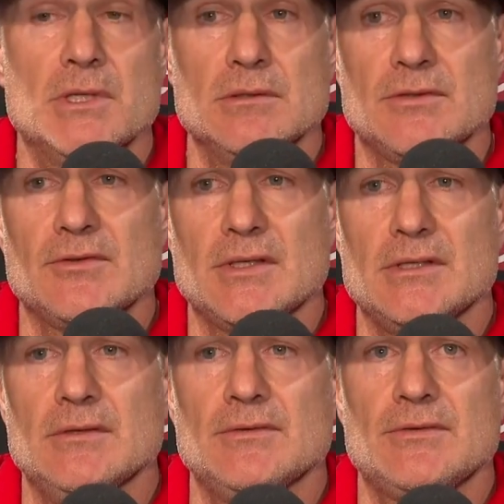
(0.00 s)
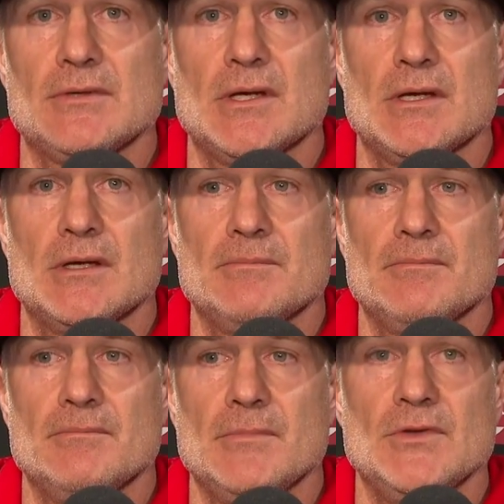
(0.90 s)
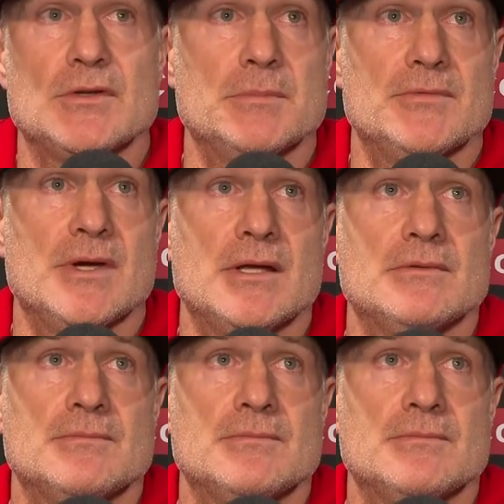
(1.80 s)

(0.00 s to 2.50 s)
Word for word: But it looks like he's um, he's going to be fine.